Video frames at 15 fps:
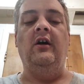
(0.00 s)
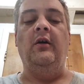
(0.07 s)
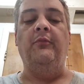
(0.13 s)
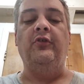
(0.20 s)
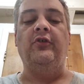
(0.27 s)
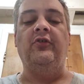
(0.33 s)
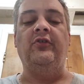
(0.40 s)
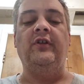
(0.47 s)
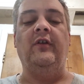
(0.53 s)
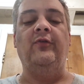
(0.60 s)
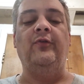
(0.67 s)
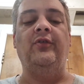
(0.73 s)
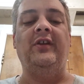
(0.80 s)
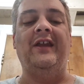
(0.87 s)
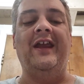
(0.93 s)
Humble
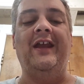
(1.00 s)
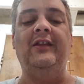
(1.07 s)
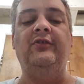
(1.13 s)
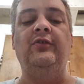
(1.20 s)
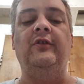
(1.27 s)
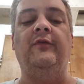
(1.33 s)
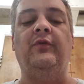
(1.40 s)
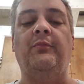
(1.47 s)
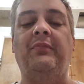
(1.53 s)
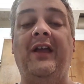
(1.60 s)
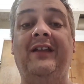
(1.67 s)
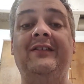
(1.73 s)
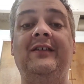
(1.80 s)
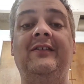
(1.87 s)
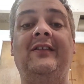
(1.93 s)
yourselves with an attitude of
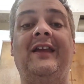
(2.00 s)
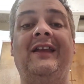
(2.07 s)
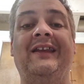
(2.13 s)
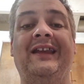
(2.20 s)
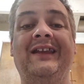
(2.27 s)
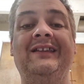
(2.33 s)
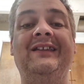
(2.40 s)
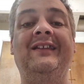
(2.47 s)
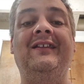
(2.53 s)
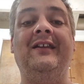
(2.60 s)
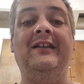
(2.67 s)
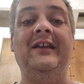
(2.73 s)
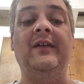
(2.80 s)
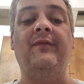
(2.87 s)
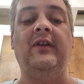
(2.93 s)
repentance and
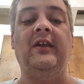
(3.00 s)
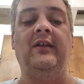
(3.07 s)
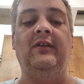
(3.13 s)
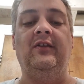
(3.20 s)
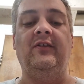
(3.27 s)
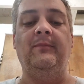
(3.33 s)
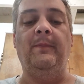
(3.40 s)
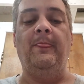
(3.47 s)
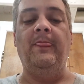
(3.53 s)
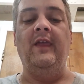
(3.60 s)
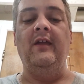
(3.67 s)
insignificance